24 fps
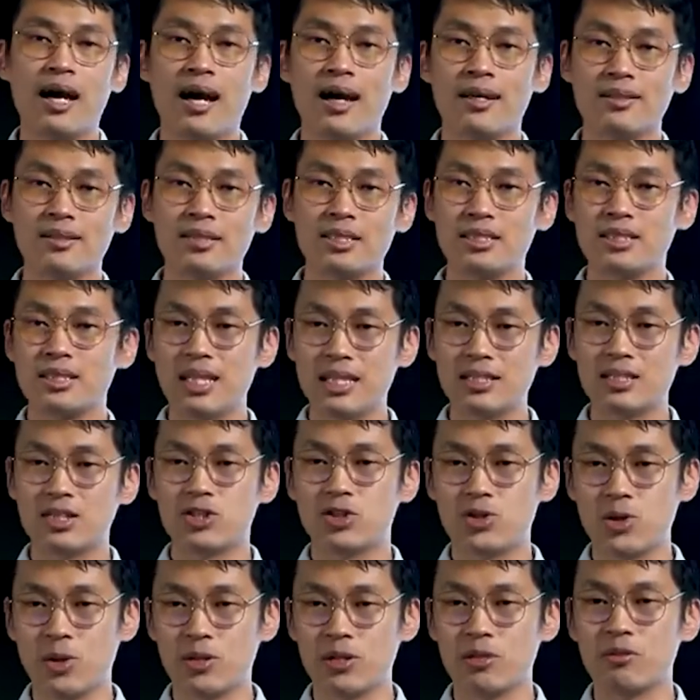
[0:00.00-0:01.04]
And the stats
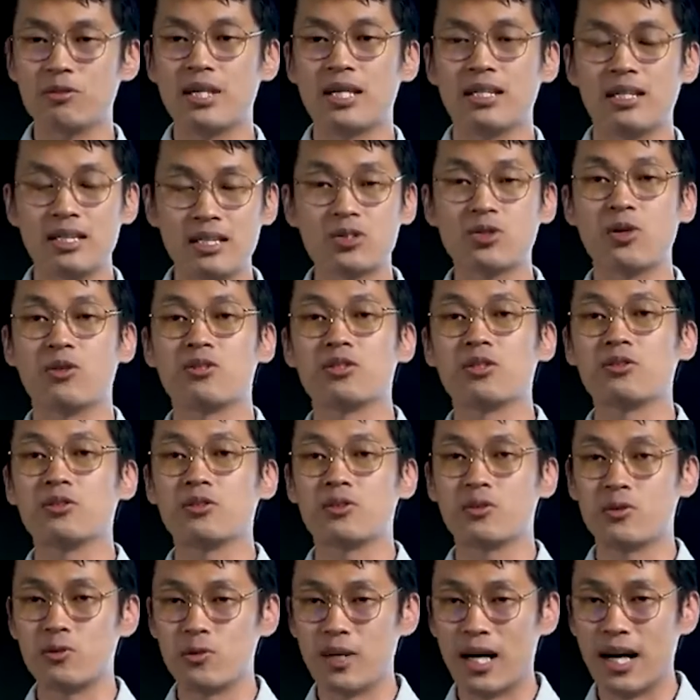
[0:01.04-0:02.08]
is showing you that it is
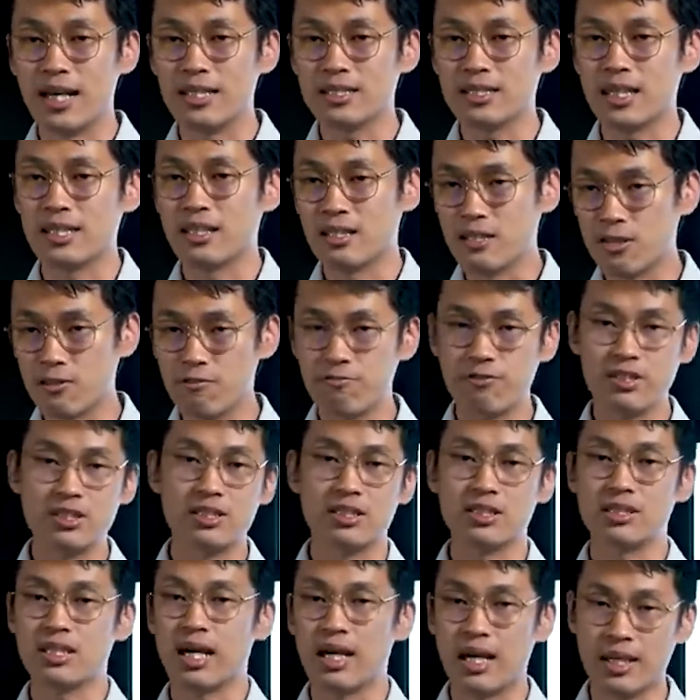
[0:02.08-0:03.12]
continuing to rise and the
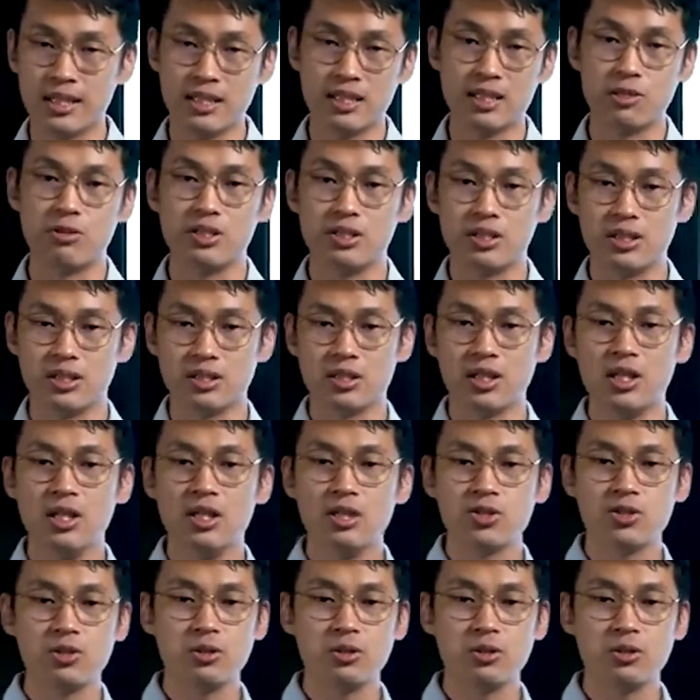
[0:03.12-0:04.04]
difference is increasing.